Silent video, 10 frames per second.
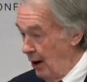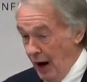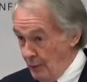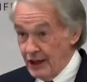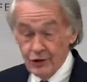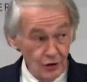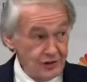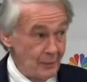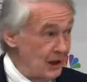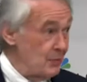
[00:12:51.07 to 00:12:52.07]
Are we going to do
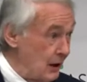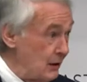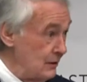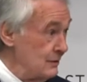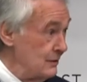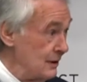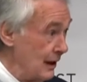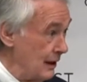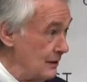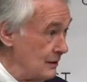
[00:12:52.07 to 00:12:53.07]
something about it?
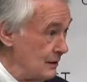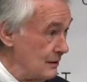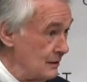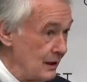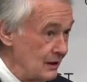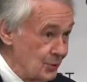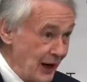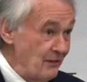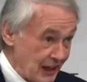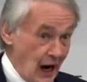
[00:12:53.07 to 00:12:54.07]
Do we
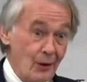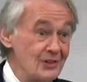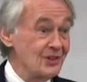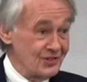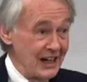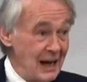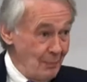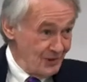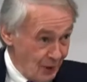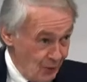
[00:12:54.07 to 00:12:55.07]
have the courage to stand up
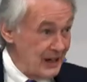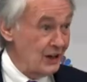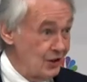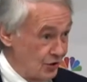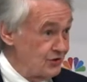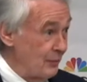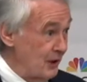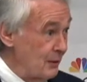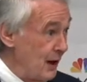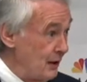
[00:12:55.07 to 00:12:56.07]
and say, we're going to do
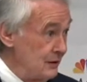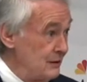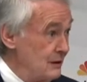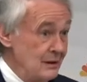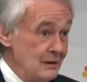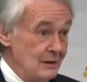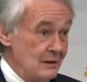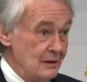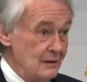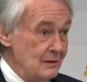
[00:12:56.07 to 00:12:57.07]
something about it?
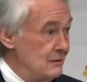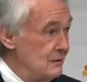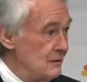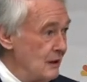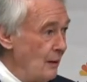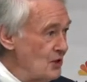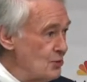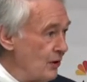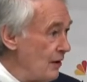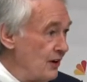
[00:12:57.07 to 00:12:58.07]
How much
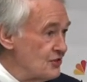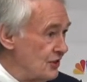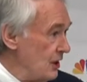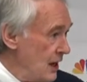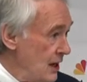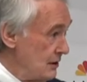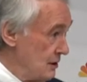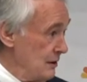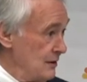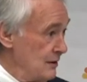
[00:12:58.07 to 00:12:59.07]
more evidence do you need?
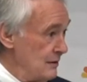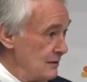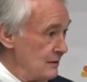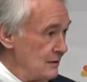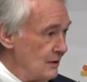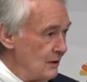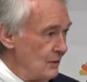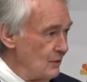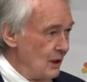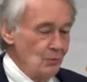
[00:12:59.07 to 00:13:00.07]

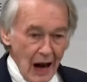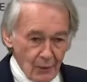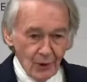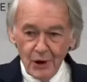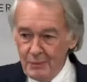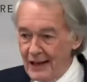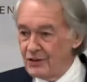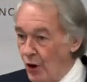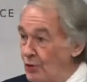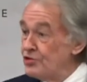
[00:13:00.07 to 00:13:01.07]
And why would we make
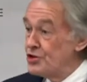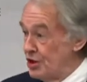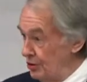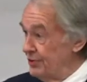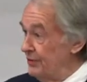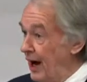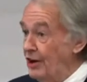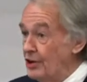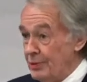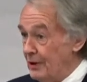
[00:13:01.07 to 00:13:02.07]
those children
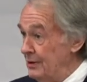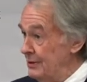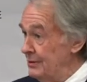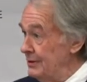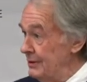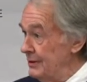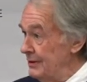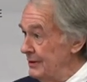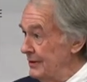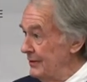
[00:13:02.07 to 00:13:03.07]
vulnerable
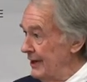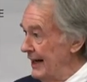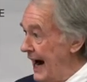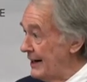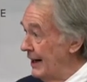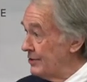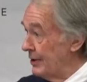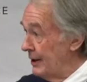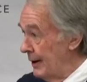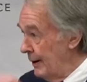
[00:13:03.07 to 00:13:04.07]
in our country
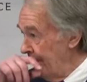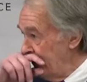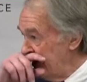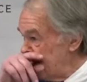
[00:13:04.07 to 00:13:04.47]
to